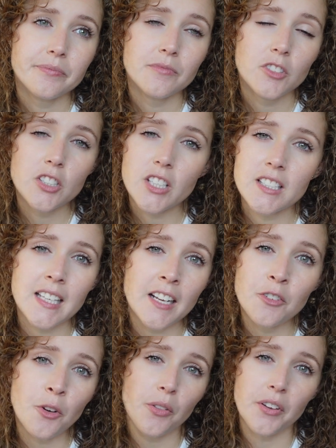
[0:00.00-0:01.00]
Just because I
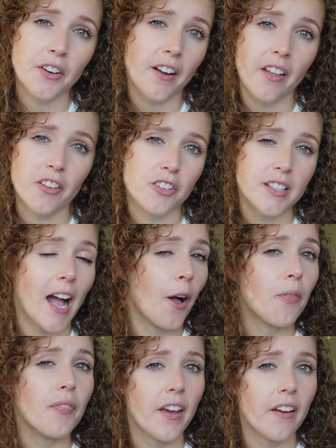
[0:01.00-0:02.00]
know there are others
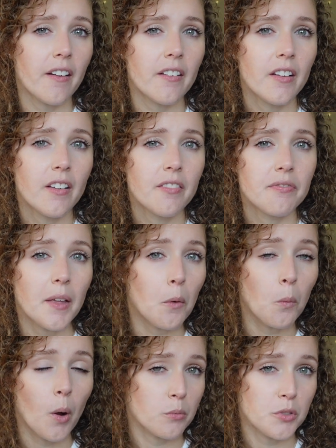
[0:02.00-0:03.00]
out there that
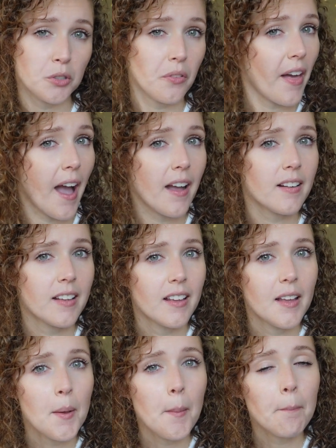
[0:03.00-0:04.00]
won't do that.
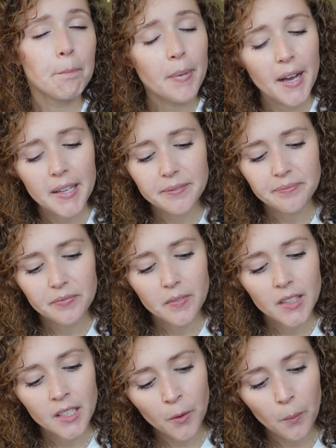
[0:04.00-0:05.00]
But
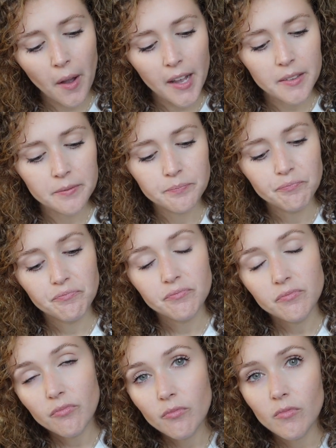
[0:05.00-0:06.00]
you know what?
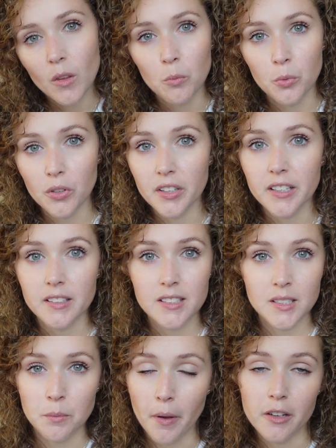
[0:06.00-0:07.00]
Will it
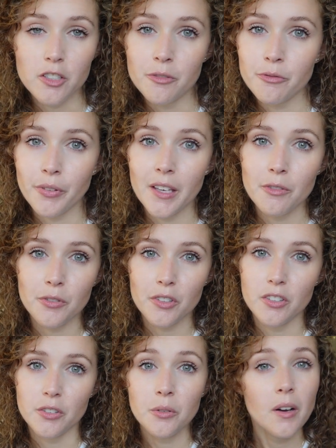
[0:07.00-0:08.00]
smudge and flake for
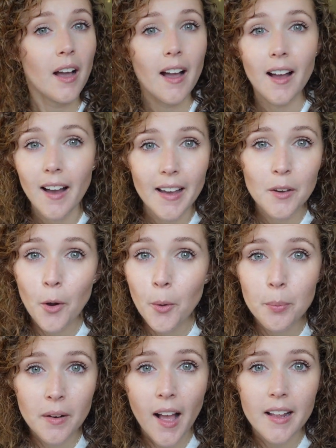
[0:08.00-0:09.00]
you? I
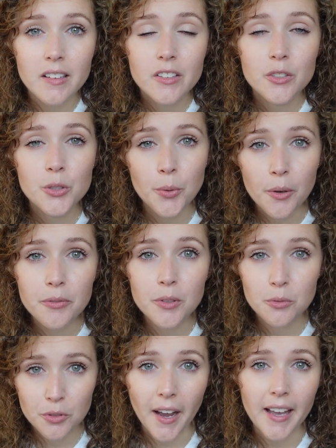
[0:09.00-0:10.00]
hope not. So if you
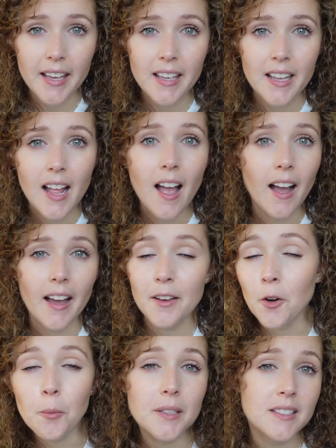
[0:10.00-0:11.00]
try it, I
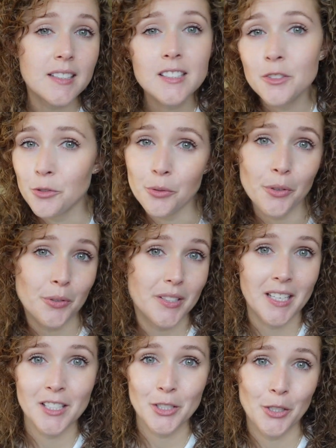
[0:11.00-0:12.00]
hope it doesn't do those
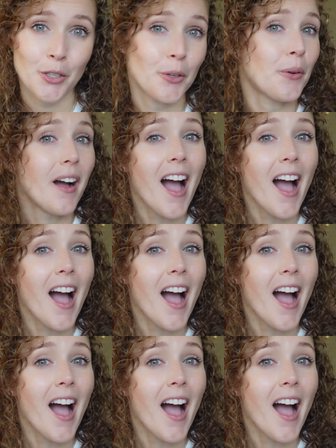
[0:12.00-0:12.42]
things to you.